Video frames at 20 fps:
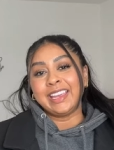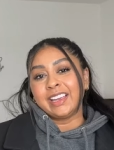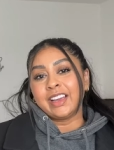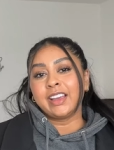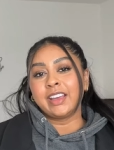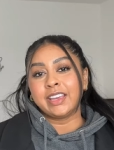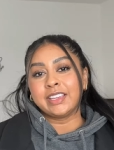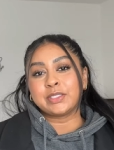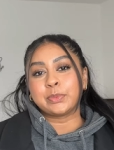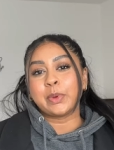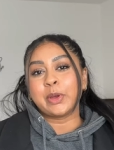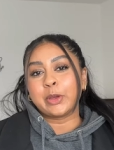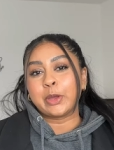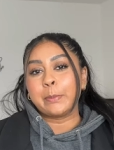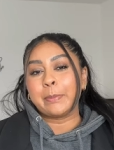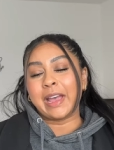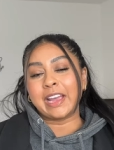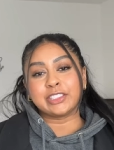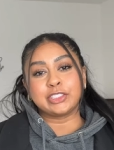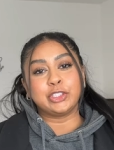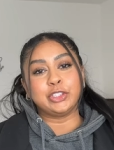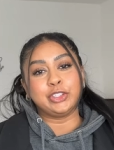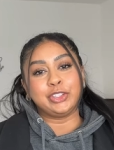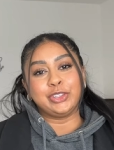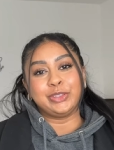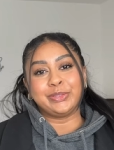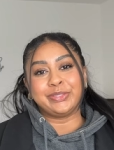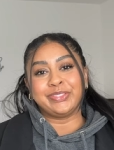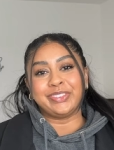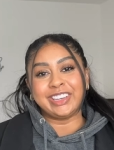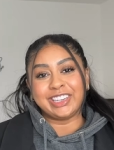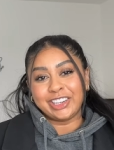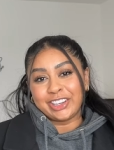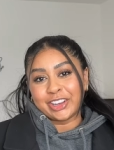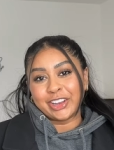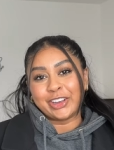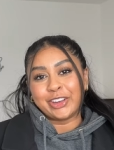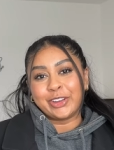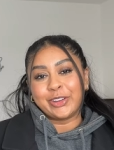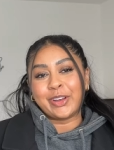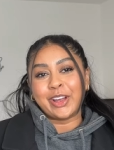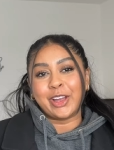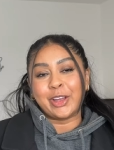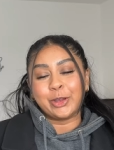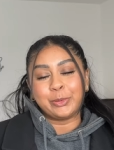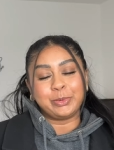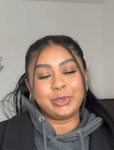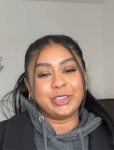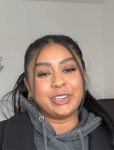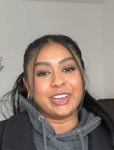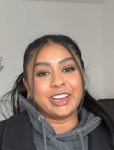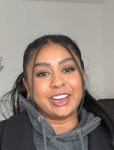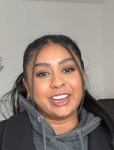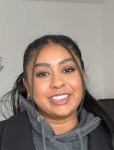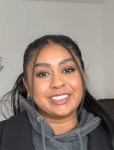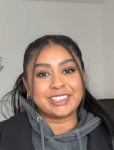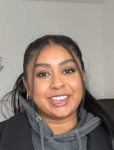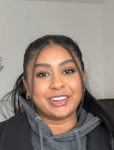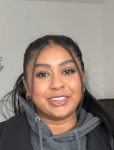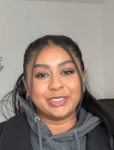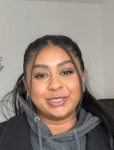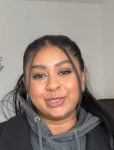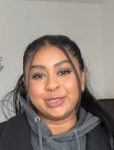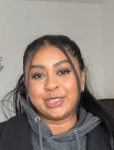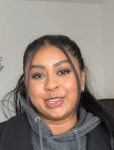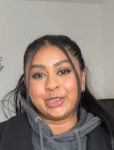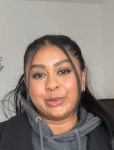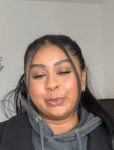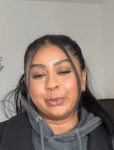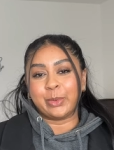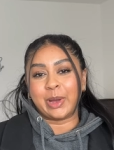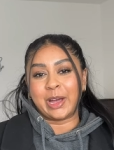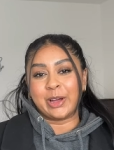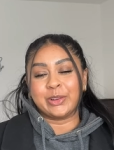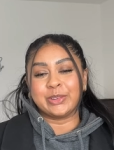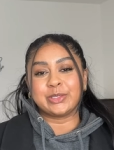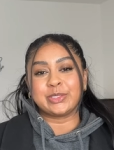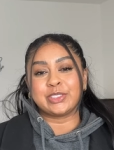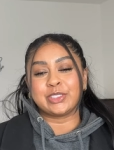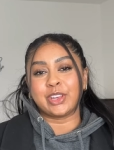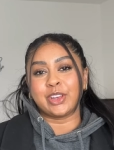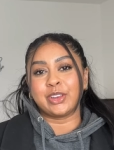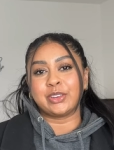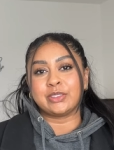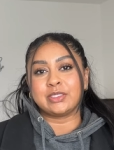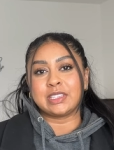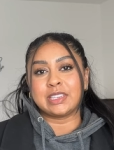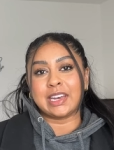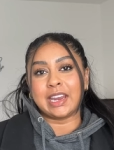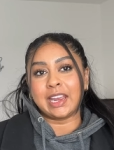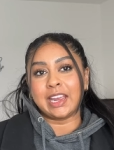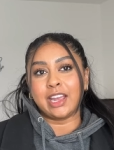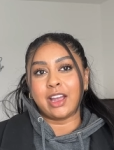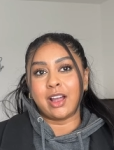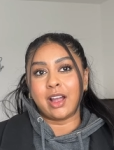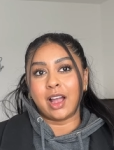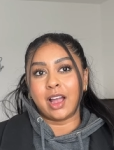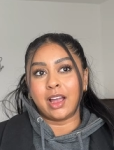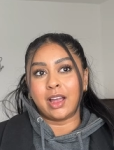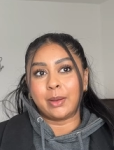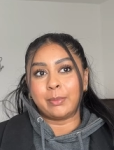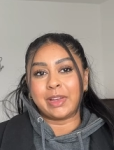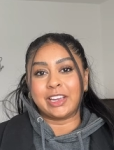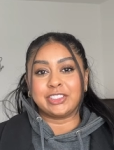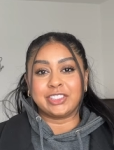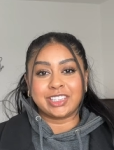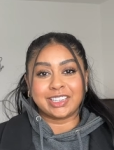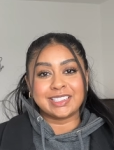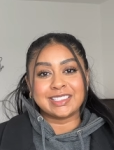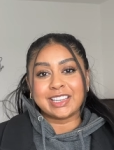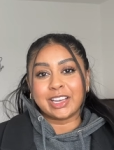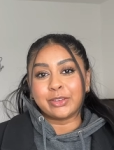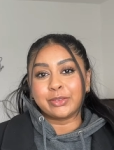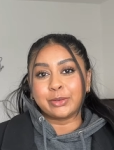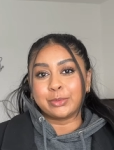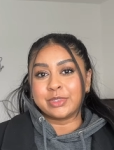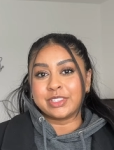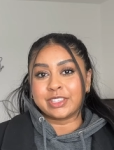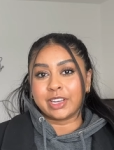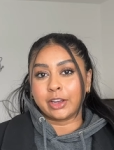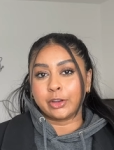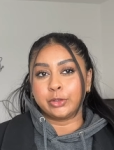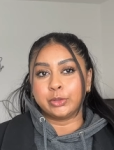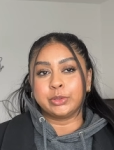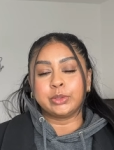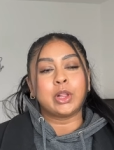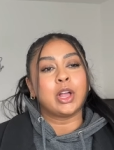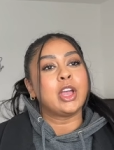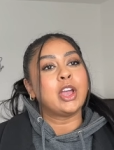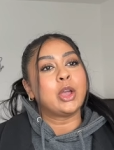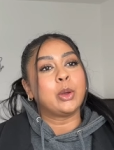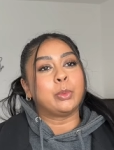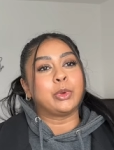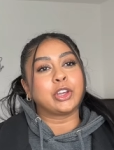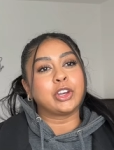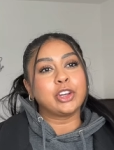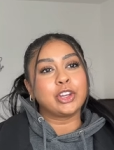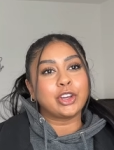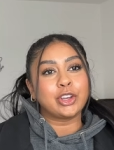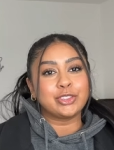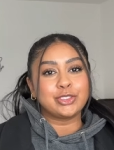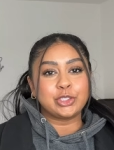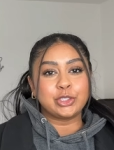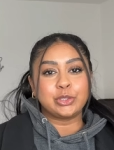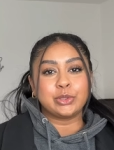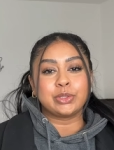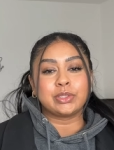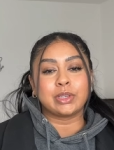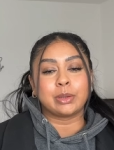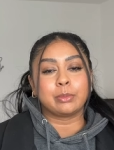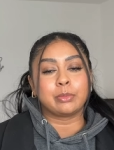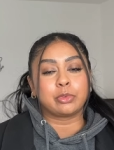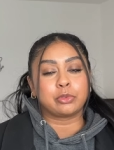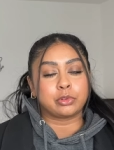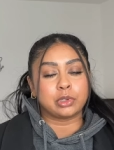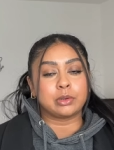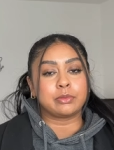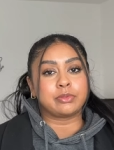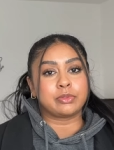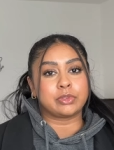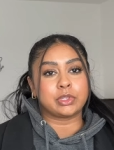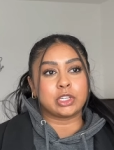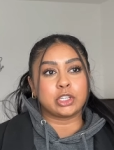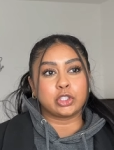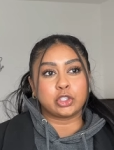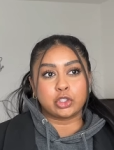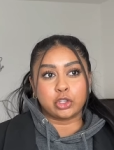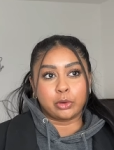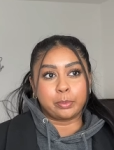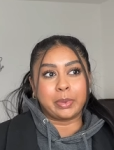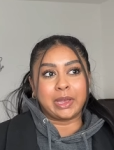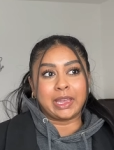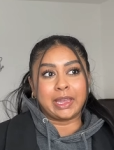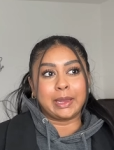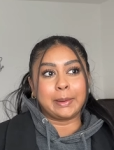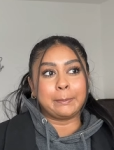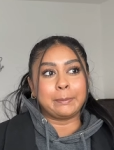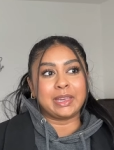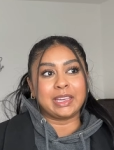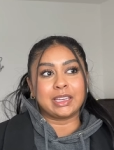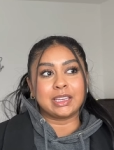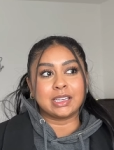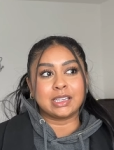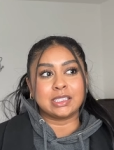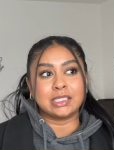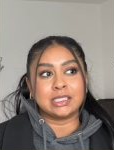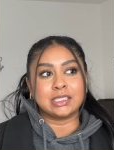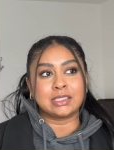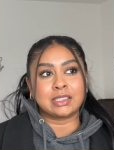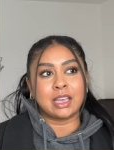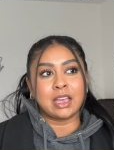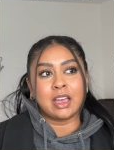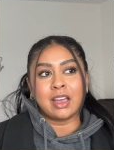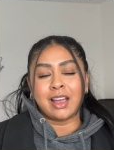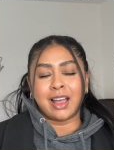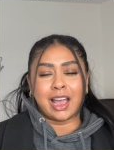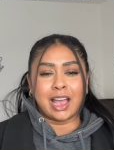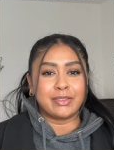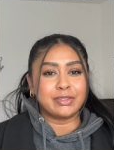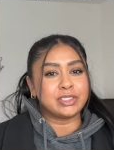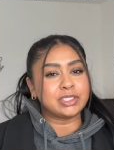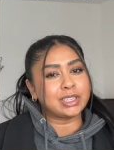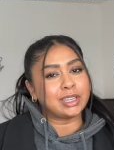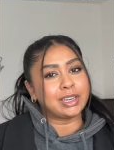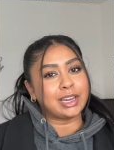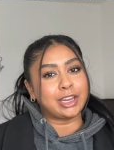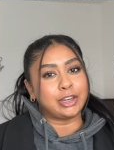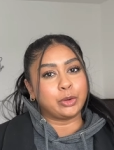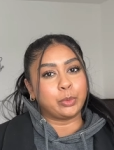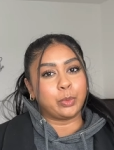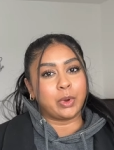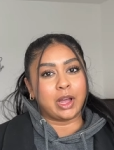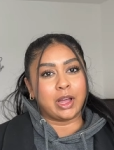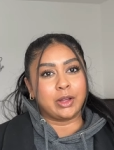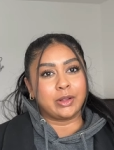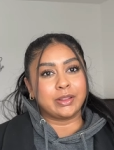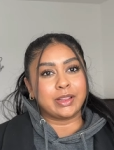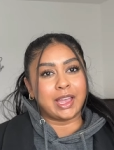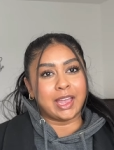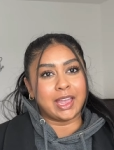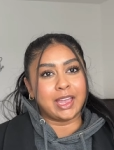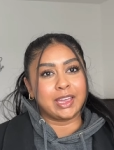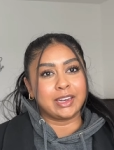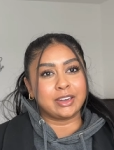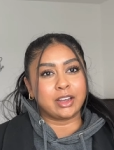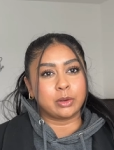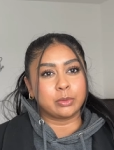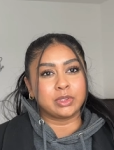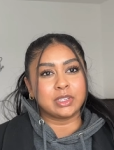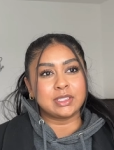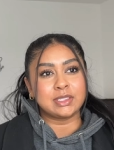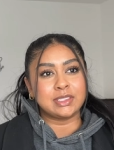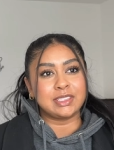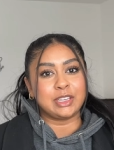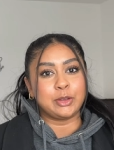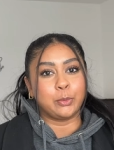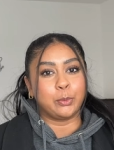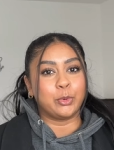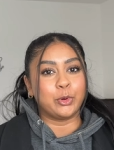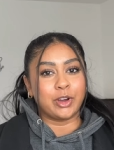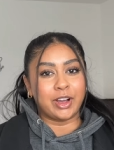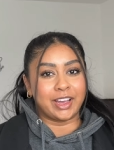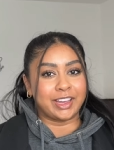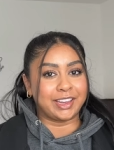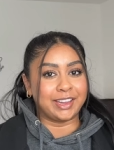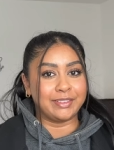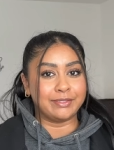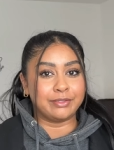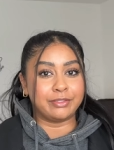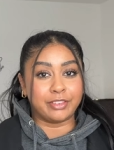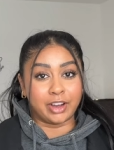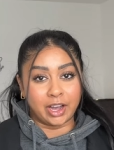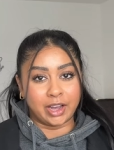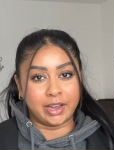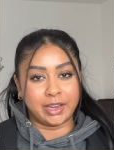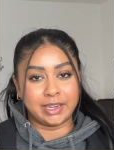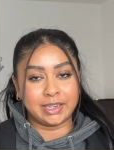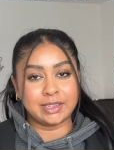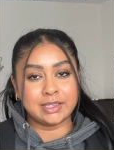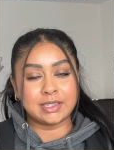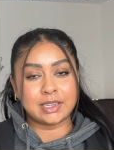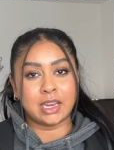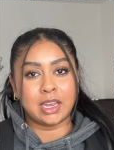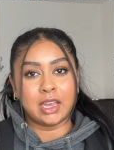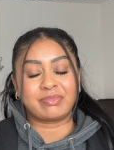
guys, welcome back to a new video. I hope you guys are all doing well. So today, um, as you can tell from the title, we're going to go do some thrift shopping because I haven't done that in a while and I want to see what I can find.